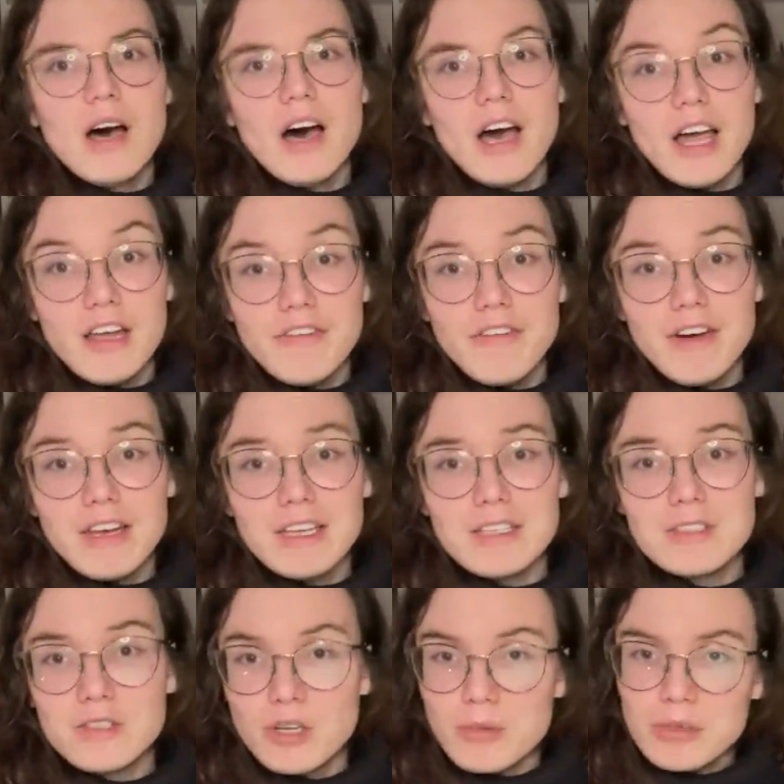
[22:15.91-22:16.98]
I find it
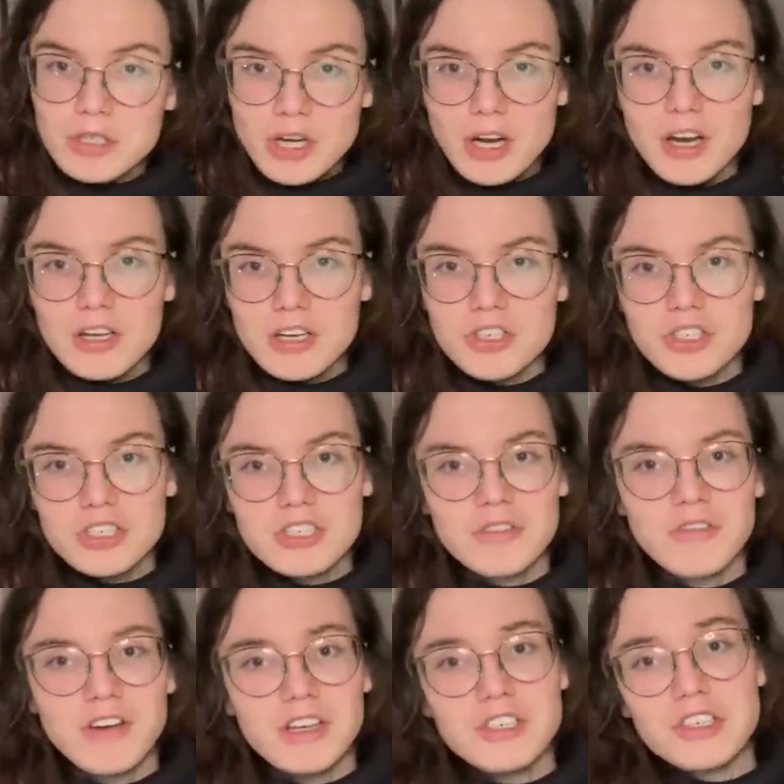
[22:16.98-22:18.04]
so much harder to
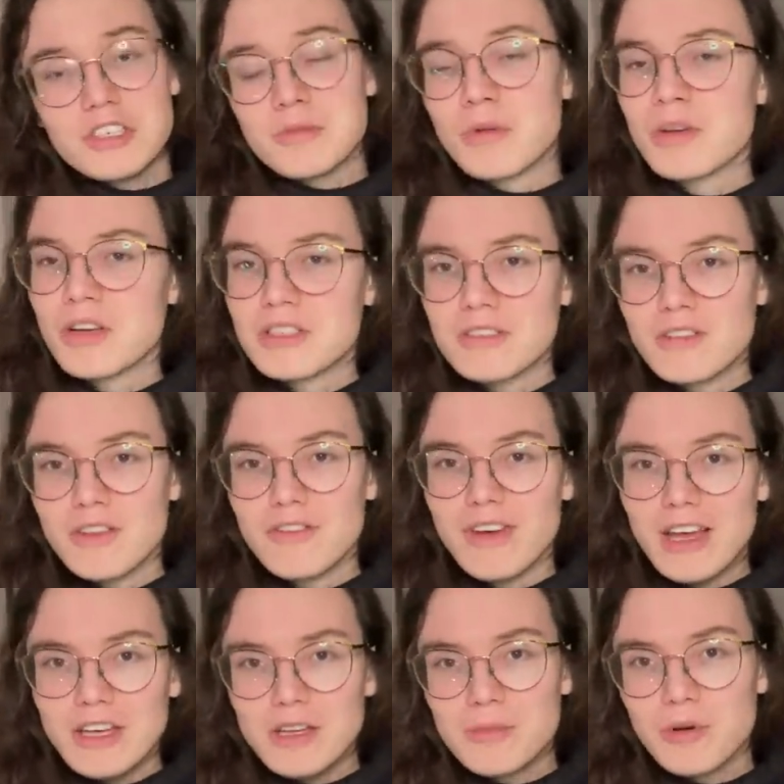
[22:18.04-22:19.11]
justify just because of the
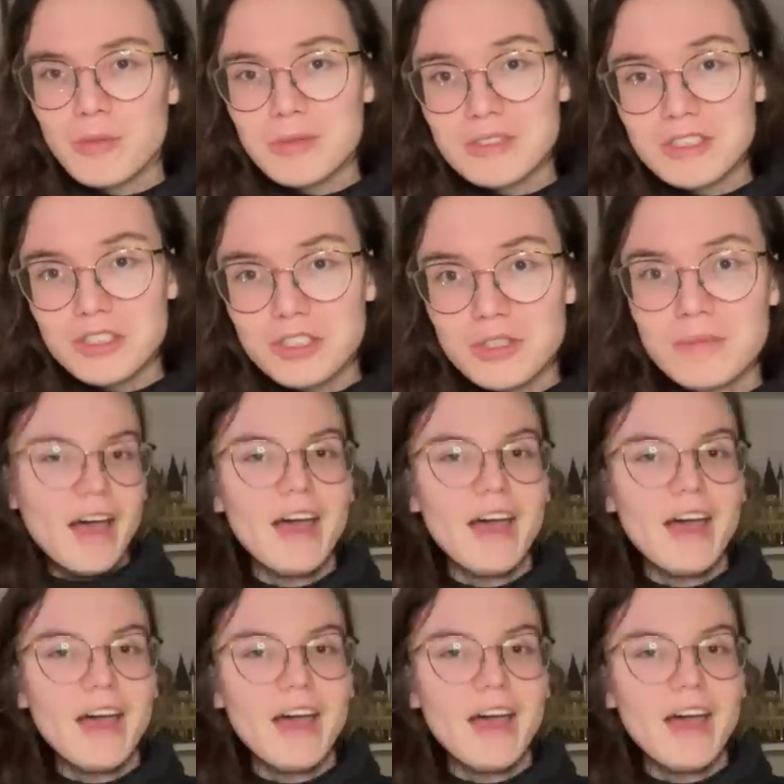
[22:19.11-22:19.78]
value proposition.